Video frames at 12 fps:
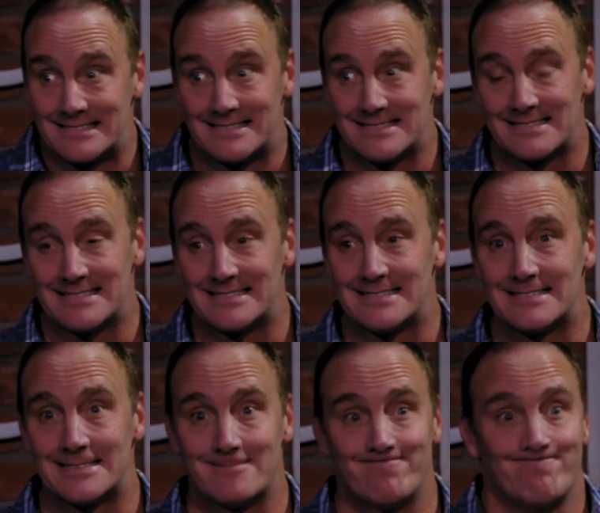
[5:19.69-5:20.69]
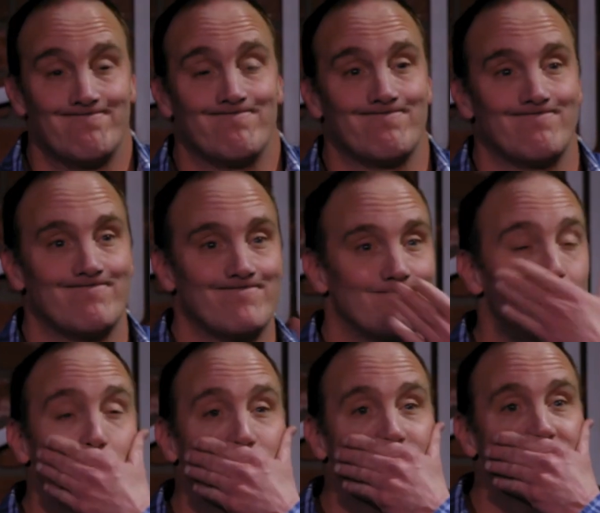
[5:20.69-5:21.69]

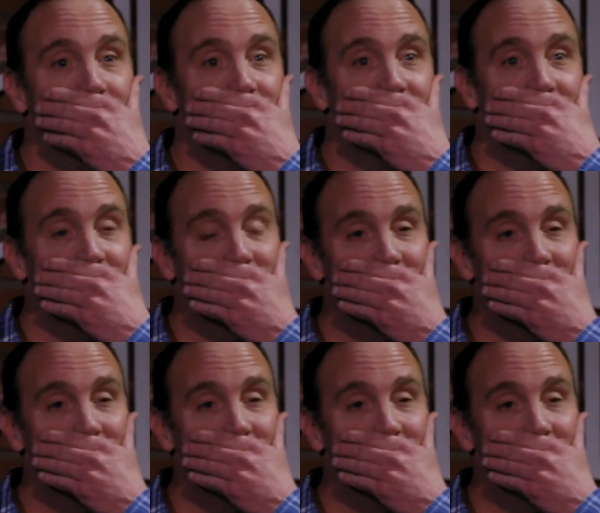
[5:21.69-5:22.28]
Nobody speaks.